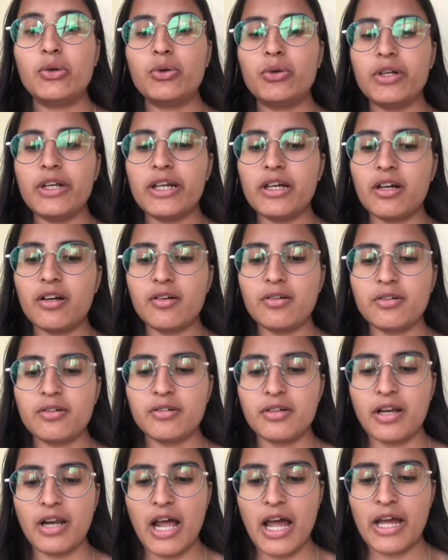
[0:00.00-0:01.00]
during a
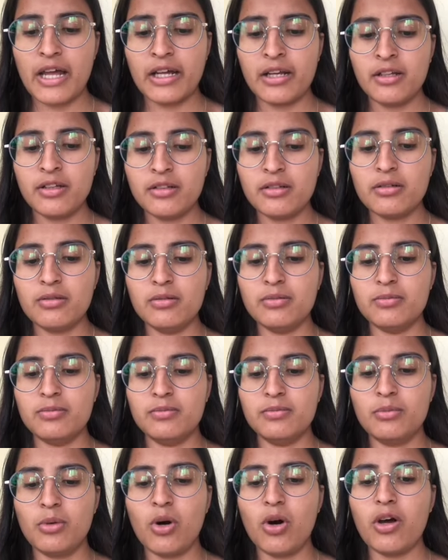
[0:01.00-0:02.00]
trial,
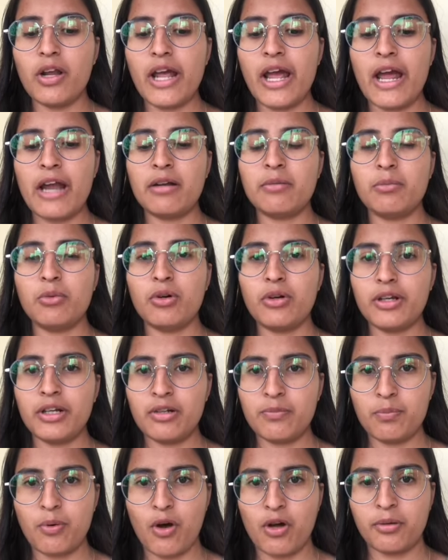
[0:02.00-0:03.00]
more and more
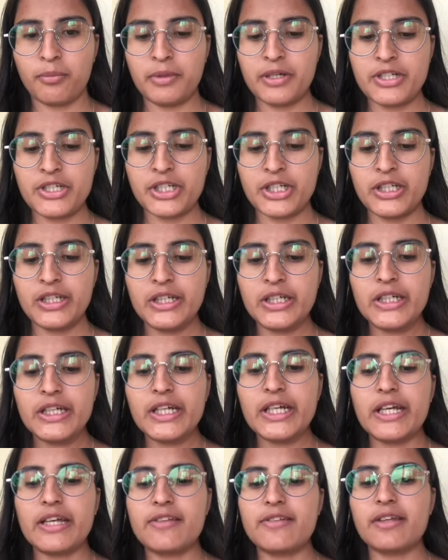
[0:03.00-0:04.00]
information
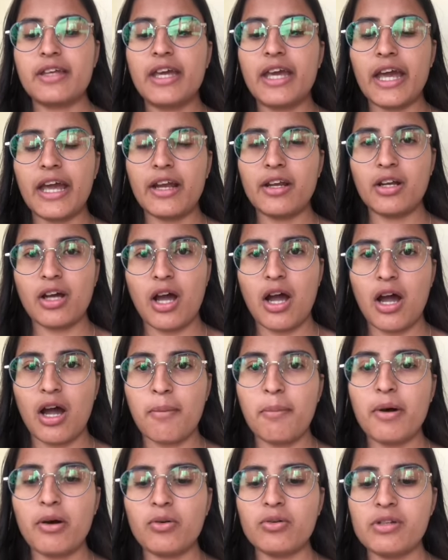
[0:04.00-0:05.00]
is gained
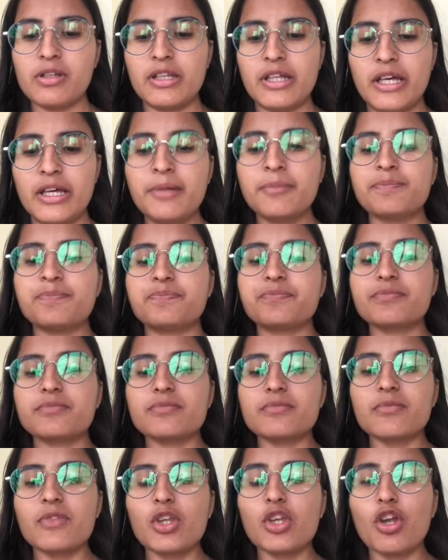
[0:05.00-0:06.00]
about the
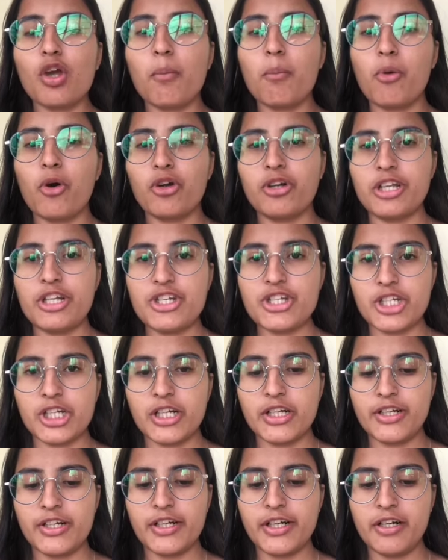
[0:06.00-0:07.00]

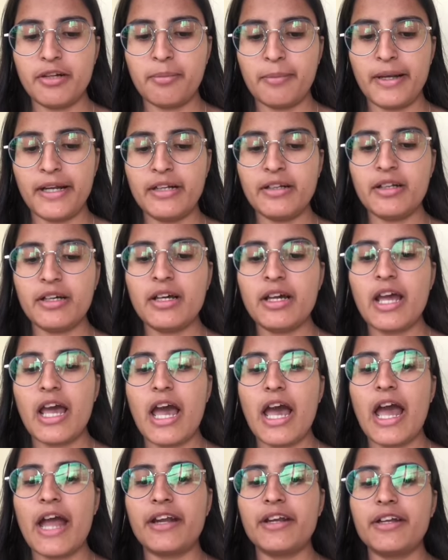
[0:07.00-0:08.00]
potential treatment
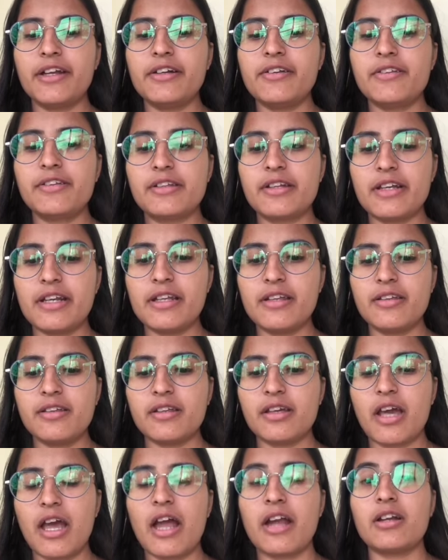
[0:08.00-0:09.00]
and its
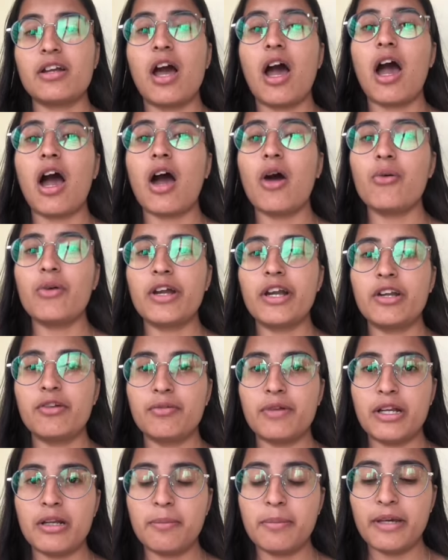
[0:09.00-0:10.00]
risk and how
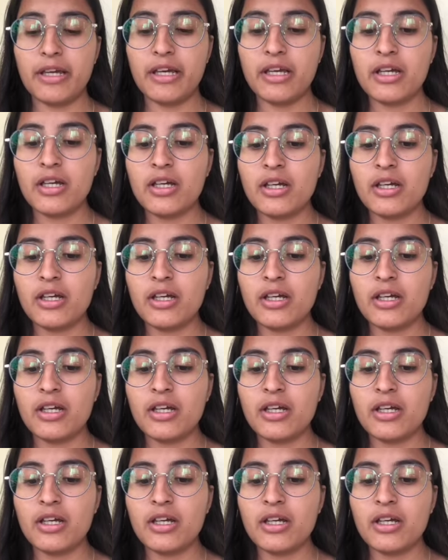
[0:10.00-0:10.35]
it will be